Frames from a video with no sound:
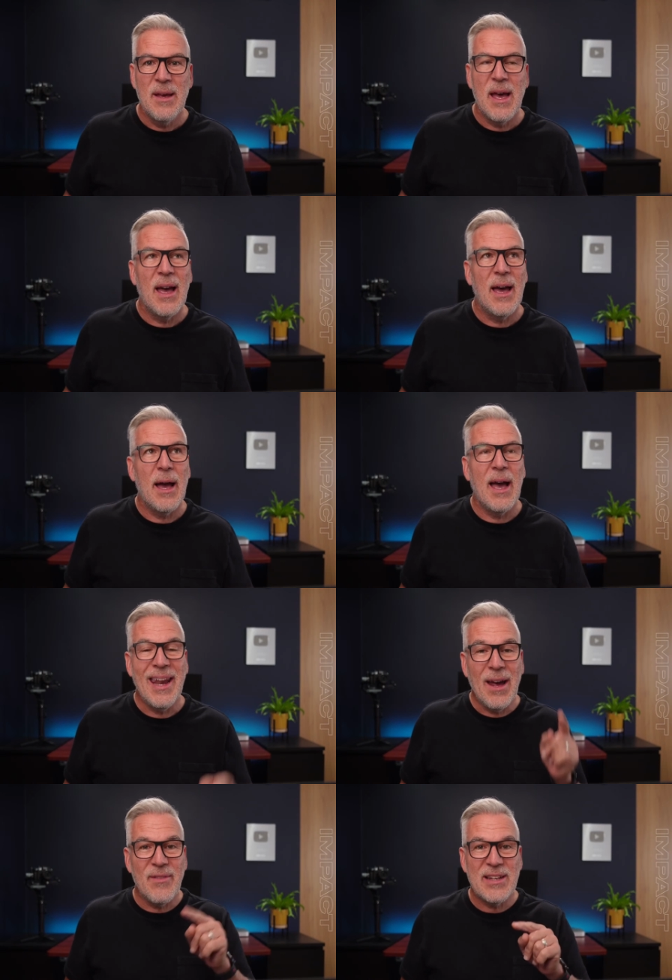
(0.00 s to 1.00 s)
Uh, and
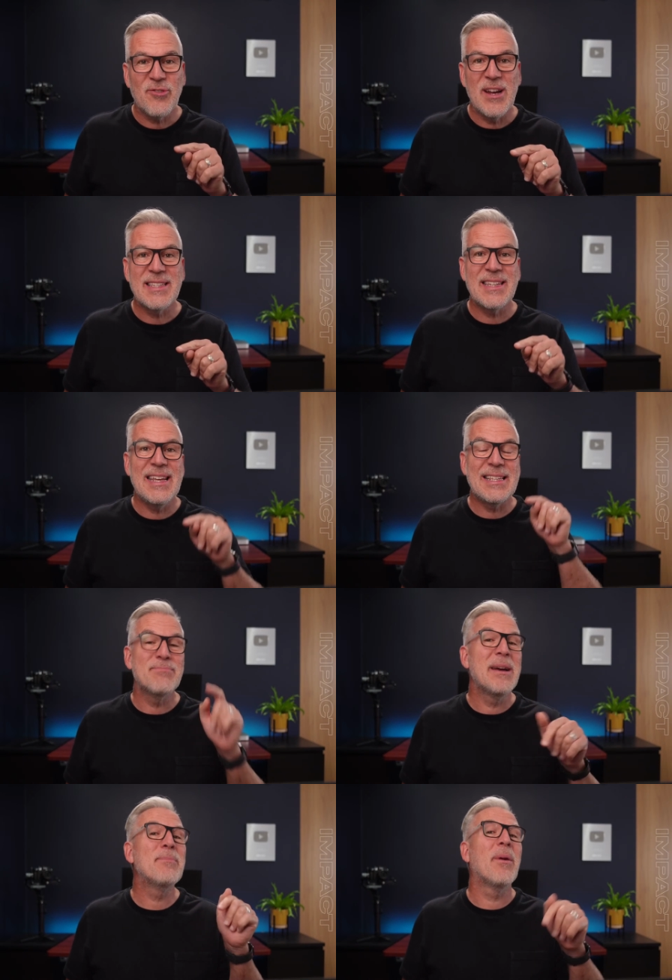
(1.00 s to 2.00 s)
out of interest, it's
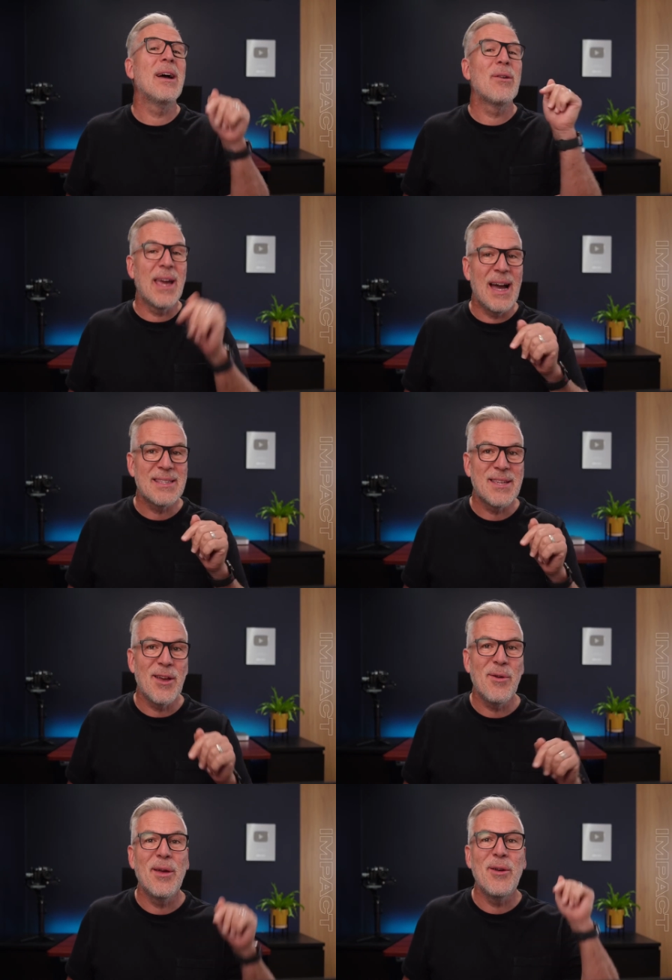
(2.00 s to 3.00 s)
made by
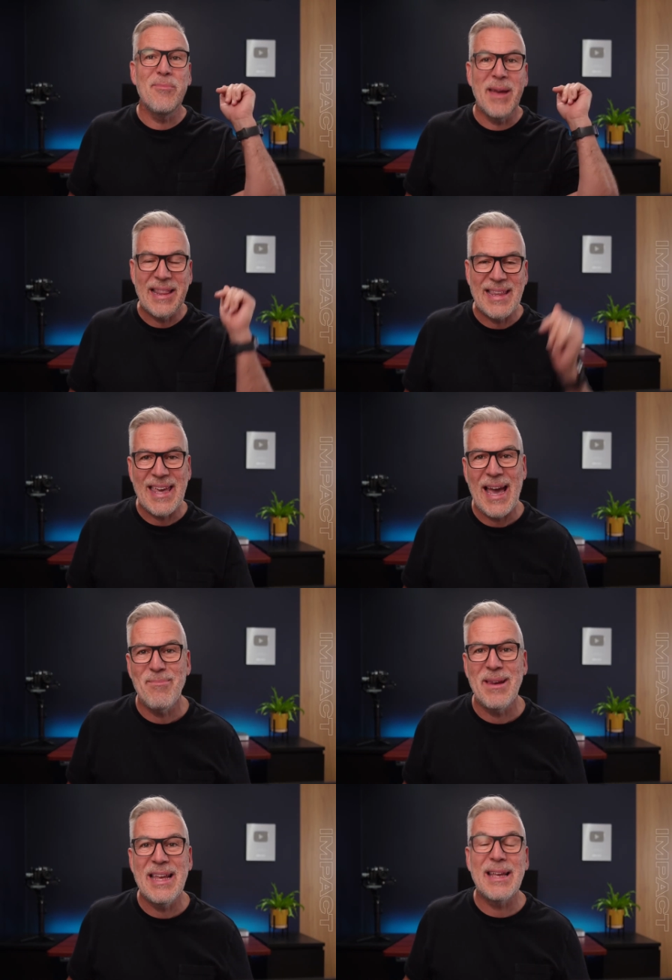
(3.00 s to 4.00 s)
Elgato, who make the
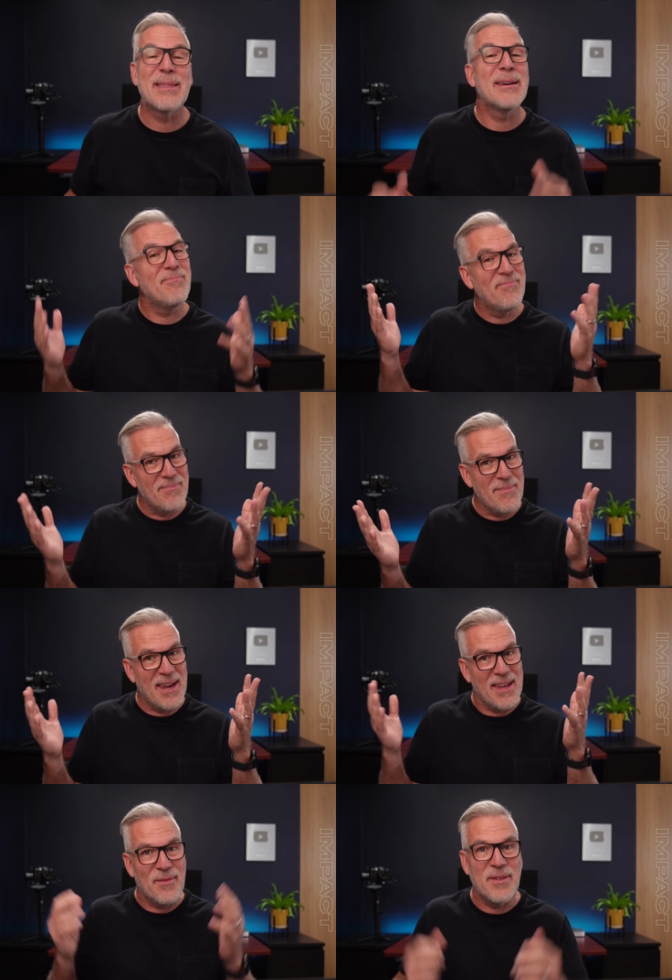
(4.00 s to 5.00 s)
Cam Link that
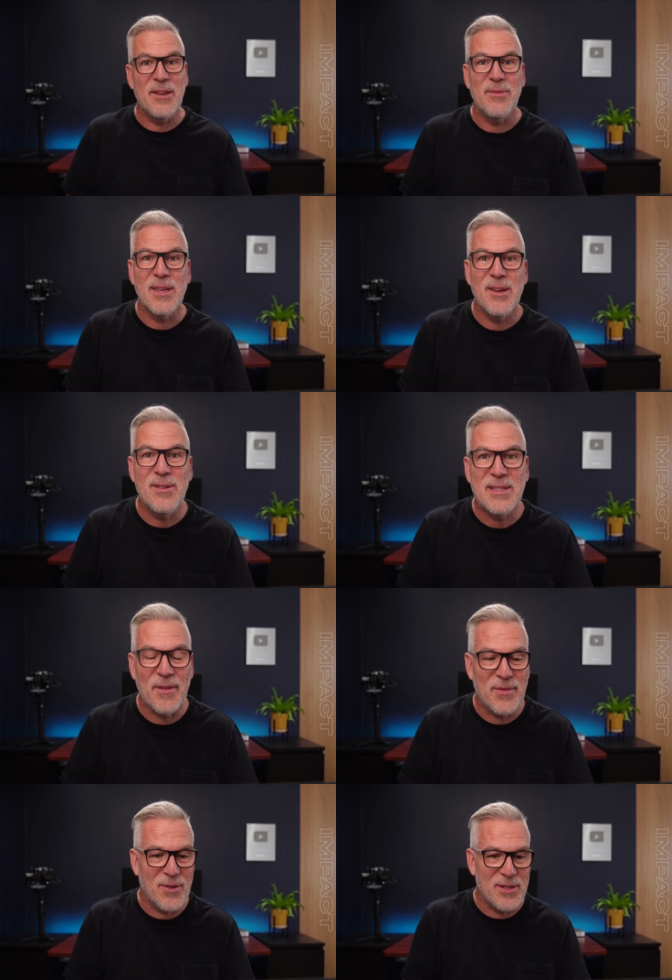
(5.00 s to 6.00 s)
many of you use
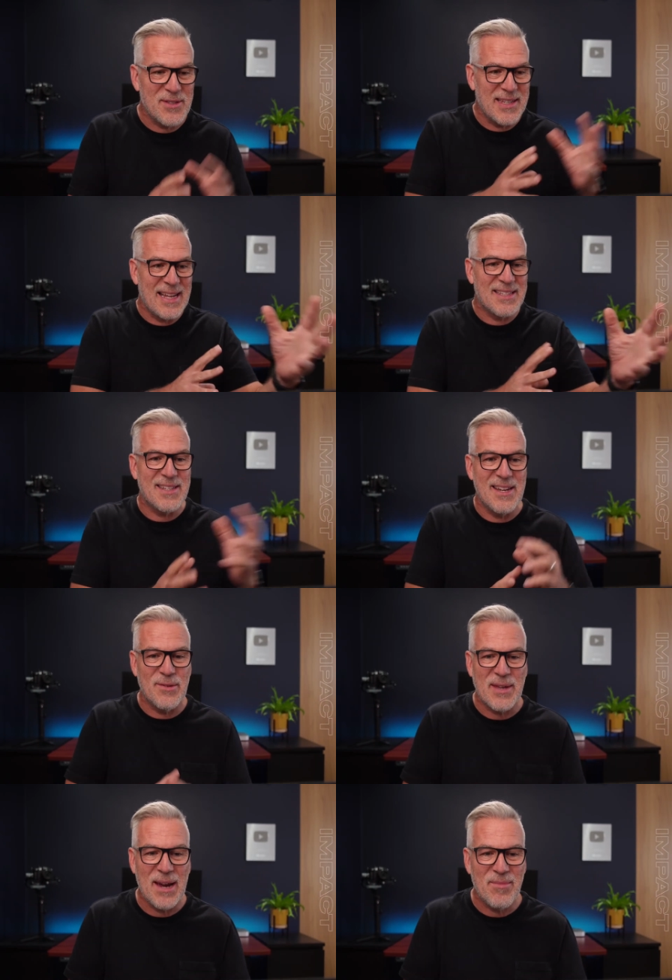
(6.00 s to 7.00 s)
if you're using
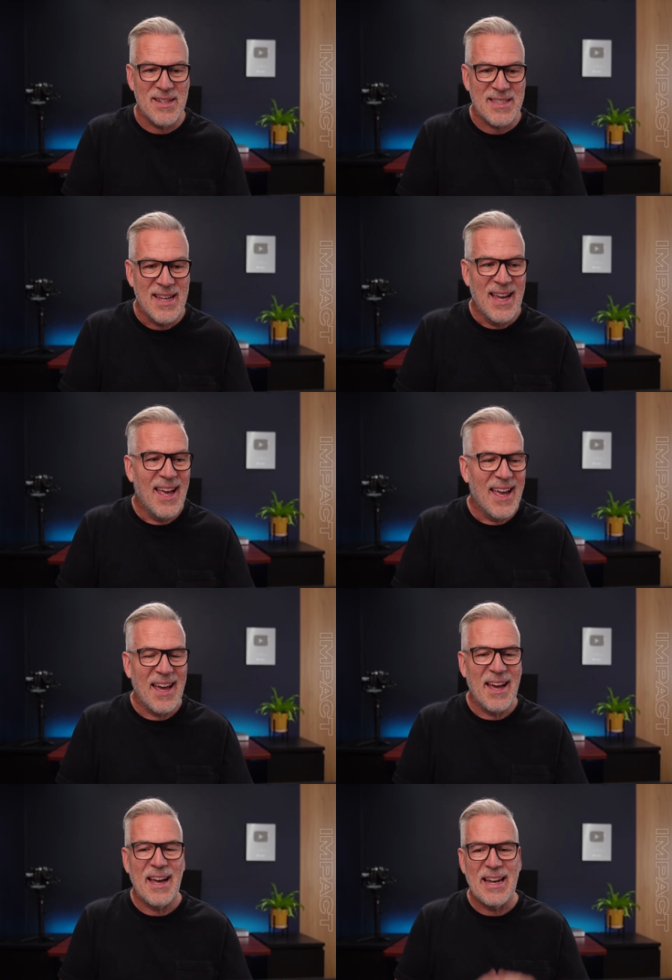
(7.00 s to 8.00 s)
external cameras.
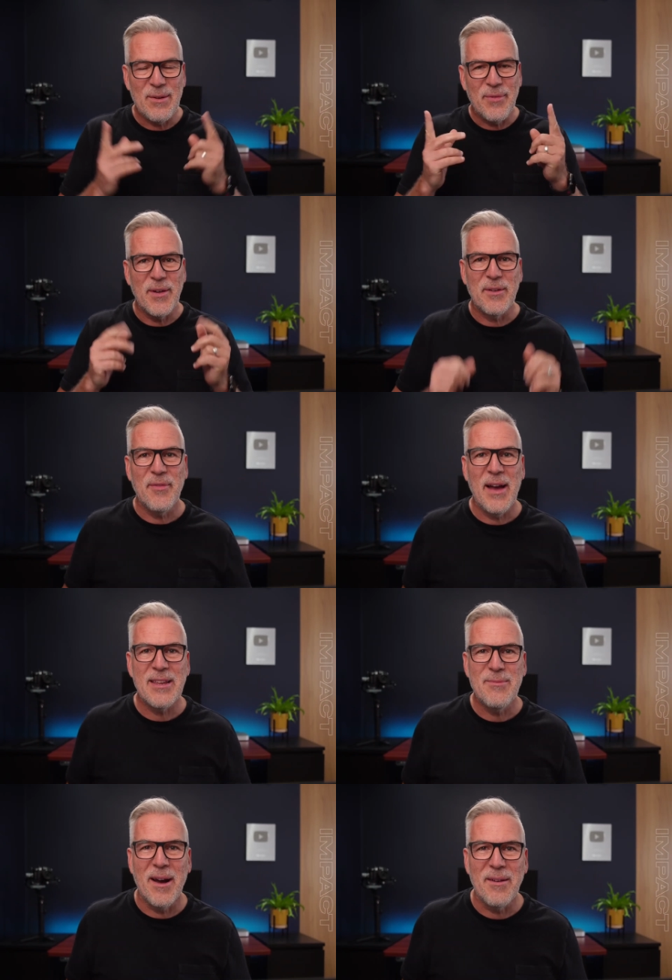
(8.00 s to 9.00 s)
Uh, a little fun fact,
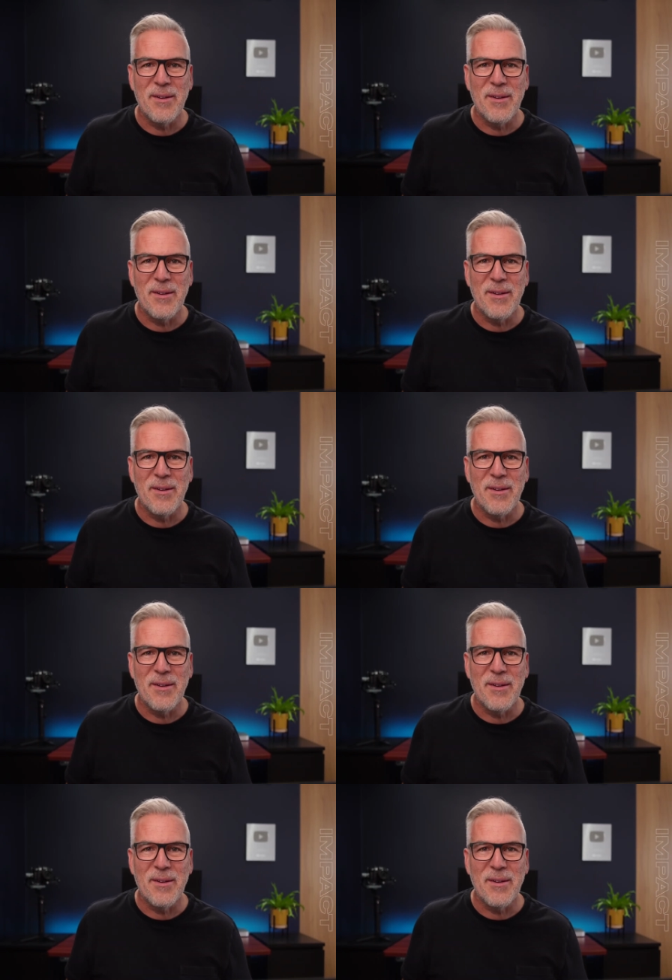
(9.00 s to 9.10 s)
you might not have